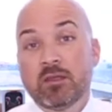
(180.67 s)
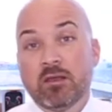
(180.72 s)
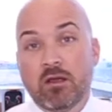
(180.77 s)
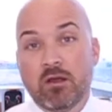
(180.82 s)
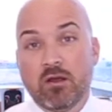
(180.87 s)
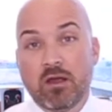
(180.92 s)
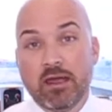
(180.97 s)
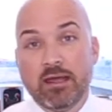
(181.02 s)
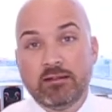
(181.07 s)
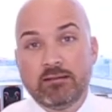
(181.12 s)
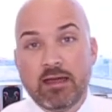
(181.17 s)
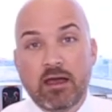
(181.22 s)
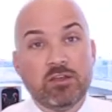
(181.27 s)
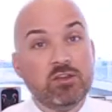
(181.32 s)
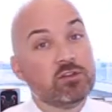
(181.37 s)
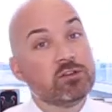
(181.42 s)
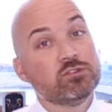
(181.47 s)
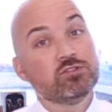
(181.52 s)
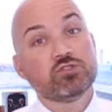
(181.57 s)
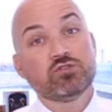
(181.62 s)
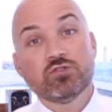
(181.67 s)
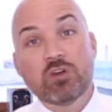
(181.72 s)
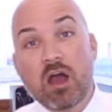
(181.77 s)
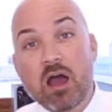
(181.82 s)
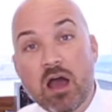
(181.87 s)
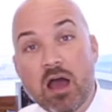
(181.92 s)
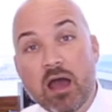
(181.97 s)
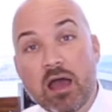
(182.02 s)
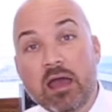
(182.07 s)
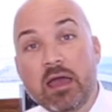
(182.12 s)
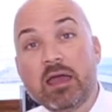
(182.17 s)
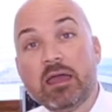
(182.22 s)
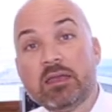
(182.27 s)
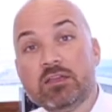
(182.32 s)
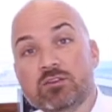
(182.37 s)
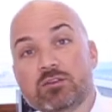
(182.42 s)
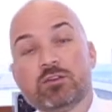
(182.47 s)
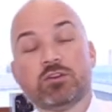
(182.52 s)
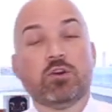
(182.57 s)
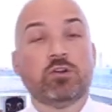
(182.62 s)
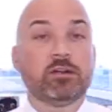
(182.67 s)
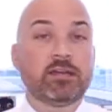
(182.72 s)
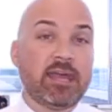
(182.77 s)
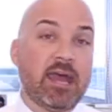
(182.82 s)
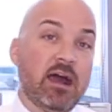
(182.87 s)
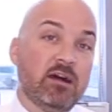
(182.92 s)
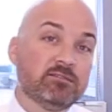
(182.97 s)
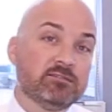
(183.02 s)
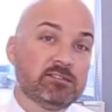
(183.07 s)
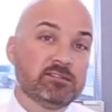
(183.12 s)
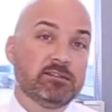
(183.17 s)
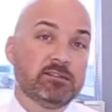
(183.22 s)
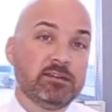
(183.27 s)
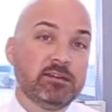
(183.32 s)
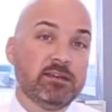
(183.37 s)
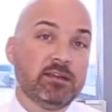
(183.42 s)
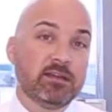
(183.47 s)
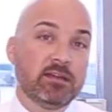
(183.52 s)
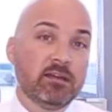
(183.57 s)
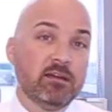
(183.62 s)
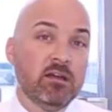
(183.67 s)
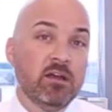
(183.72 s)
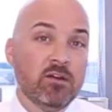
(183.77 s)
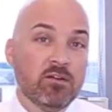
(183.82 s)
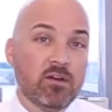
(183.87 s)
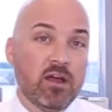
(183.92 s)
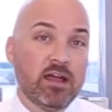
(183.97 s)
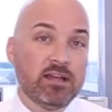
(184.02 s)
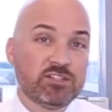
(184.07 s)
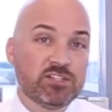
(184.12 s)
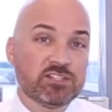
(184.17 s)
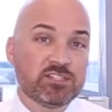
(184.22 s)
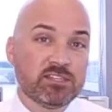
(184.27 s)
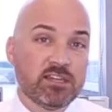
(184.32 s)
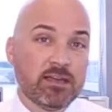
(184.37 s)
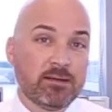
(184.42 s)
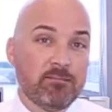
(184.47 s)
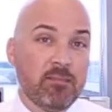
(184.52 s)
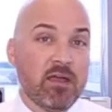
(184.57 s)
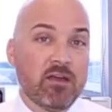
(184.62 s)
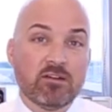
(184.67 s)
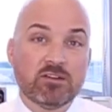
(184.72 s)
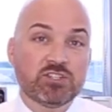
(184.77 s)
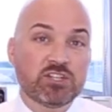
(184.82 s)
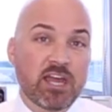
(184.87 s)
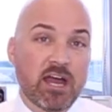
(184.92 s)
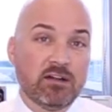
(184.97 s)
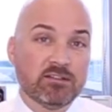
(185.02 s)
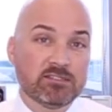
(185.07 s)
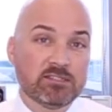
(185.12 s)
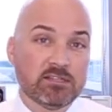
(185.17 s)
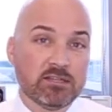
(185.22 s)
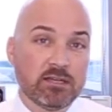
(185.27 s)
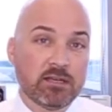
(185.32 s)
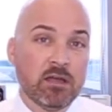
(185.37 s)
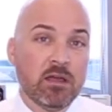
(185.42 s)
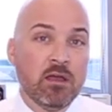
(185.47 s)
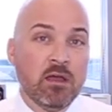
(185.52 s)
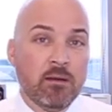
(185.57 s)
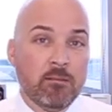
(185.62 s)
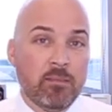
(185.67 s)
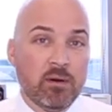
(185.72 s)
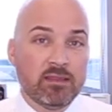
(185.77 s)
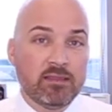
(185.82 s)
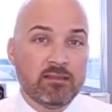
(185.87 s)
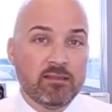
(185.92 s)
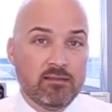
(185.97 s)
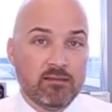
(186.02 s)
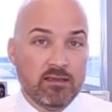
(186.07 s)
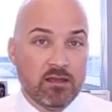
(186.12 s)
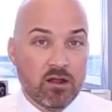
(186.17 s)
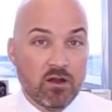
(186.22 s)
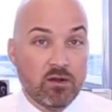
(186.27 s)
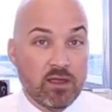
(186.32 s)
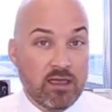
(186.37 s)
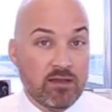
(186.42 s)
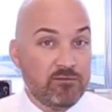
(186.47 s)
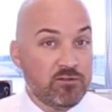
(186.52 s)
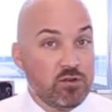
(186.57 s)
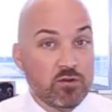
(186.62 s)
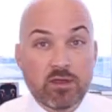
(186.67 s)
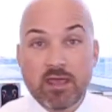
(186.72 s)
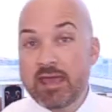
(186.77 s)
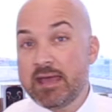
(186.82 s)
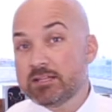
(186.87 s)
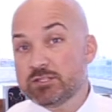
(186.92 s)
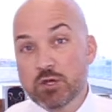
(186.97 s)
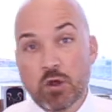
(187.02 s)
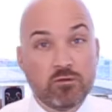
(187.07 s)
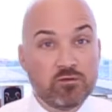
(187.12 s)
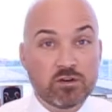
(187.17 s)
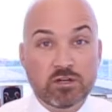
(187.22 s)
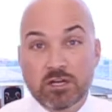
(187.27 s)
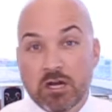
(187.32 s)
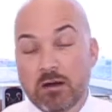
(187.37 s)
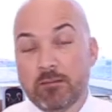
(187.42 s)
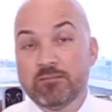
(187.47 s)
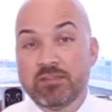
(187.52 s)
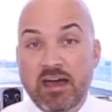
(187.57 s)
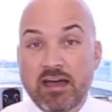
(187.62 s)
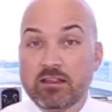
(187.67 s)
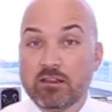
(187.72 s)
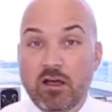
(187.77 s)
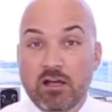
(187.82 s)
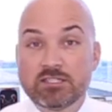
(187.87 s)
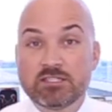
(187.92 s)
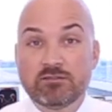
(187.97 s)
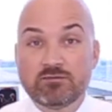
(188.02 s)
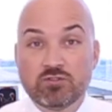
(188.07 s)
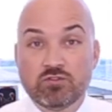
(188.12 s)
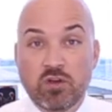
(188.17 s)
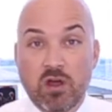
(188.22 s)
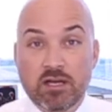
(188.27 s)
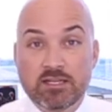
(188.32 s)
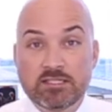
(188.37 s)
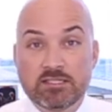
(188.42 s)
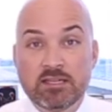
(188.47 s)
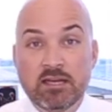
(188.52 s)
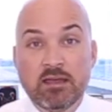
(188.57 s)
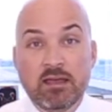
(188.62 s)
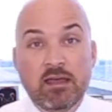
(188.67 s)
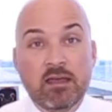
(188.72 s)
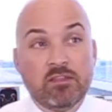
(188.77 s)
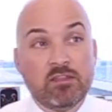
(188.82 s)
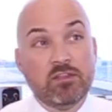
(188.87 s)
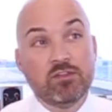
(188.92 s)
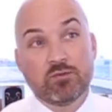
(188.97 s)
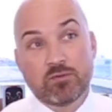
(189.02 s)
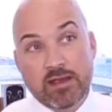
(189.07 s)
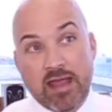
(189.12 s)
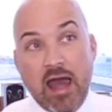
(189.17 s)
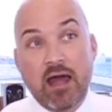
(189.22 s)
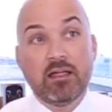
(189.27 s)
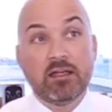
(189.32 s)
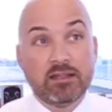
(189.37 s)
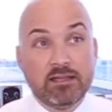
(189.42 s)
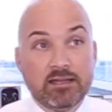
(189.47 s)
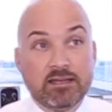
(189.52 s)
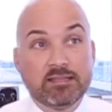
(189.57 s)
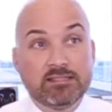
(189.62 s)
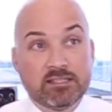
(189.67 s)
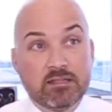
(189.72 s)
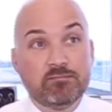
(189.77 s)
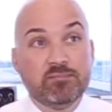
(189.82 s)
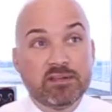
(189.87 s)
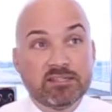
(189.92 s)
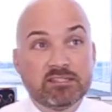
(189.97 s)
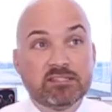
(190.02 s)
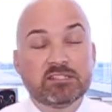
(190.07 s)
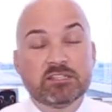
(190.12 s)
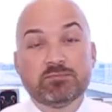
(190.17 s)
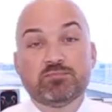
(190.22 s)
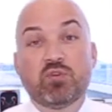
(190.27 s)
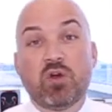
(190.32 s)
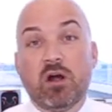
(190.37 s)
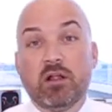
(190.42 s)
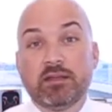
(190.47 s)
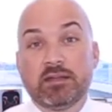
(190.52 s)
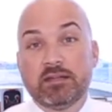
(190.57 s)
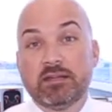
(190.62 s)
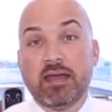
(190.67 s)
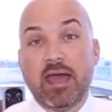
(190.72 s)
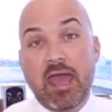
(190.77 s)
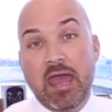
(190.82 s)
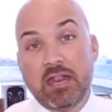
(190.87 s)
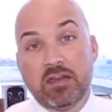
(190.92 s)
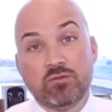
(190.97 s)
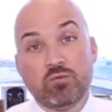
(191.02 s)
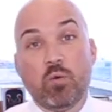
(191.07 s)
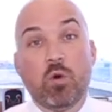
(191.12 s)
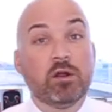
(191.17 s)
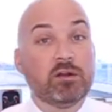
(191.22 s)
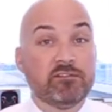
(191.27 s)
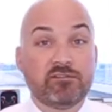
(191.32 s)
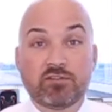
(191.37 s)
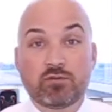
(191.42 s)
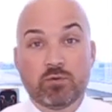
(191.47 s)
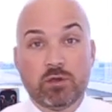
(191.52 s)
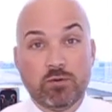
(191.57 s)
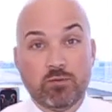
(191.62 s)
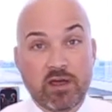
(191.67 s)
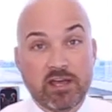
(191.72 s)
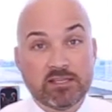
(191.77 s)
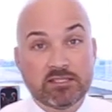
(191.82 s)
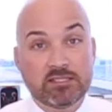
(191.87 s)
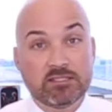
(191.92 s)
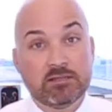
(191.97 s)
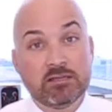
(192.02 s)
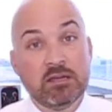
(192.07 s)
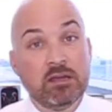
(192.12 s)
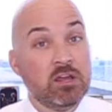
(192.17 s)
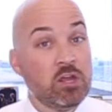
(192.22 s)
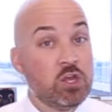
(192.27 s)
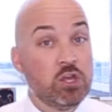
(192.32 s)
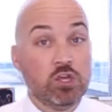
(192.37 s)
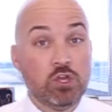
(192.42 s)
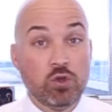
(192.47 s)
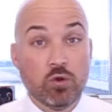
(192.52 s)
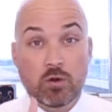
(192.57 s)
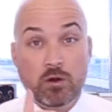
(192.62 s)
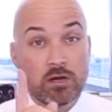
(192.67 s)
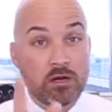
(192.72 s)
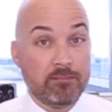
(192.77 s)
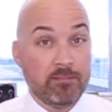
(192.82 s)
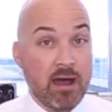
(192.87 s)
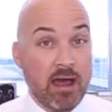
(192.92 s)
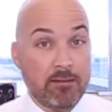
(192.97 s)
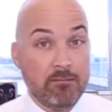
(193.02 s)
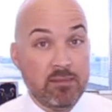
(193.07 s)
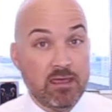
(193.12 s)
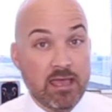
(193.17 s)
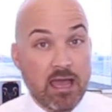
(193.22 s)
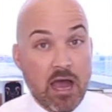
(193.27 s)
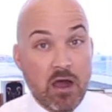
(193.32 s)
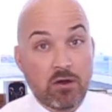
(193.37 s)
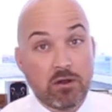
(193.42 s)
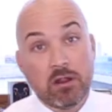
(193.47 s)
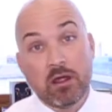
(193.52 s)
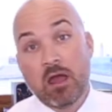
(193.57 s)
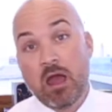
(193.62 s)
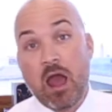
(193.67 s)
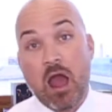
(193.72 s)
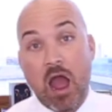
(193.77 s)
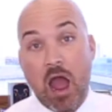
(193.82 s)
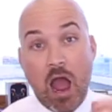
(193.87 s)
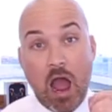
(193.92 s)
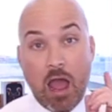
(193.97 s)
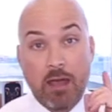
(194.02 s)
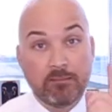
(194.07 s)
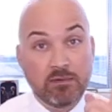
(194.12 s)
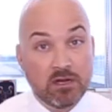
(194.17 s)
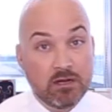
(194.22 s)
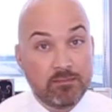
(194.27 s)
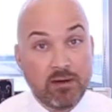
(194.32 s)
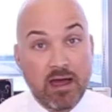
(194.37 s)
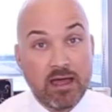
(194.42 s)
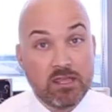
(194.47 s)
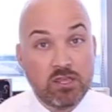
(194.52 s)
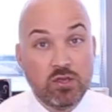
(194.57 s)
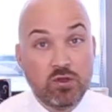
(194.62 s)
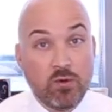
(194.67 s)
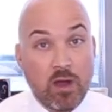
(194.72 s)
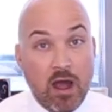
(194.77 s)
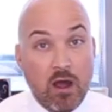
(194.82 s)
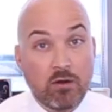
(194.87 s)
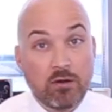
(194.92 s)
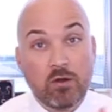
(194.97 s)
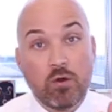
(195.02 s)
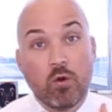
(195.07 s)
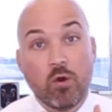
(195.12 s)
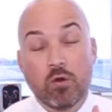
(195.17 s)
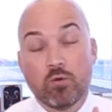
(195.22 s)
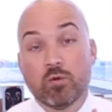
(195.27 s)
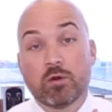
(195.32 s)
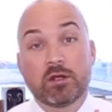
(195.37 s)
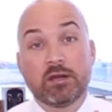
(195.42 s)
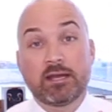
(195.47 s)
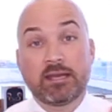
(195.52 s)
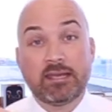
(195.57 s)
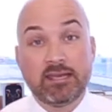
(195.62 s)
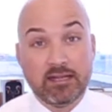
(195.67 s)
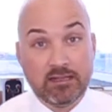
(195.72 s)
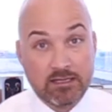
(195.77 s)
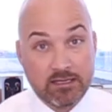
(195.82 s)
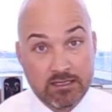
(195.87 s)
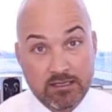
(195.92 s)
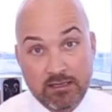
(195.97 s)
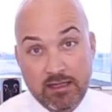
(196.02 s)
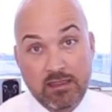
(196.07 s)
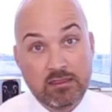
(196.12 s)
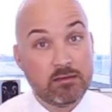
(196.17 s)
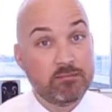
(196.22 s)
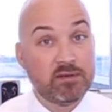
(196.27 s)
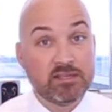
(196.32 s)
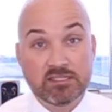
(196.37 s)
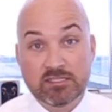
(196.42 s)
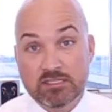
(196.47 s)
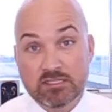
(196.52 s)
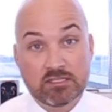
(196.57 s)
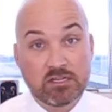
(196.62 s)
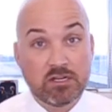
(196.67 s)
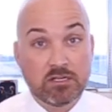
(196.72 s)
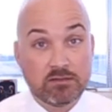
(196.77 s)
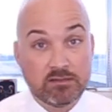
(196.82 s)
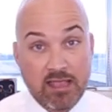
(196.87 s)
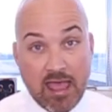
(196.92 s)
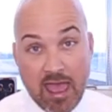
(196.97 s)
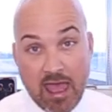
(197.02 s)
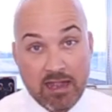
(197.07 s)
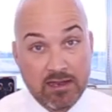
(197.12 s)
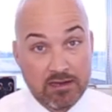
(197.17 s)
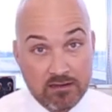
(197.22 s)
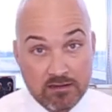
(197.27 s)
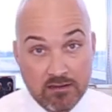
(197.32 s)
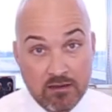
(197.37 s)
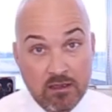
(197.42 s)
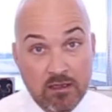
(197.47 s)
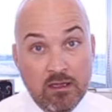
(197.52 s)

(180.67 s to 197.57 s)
All right, now you try, you can go to counseling, right, just like marriage counseling, but you know, if you can't overcome that loss of trust, then the reality is the business is probably going to end one of 3 ways. You're going to buy me out, I'm going to buy you out, or we're going to kill it, and the business is going to end.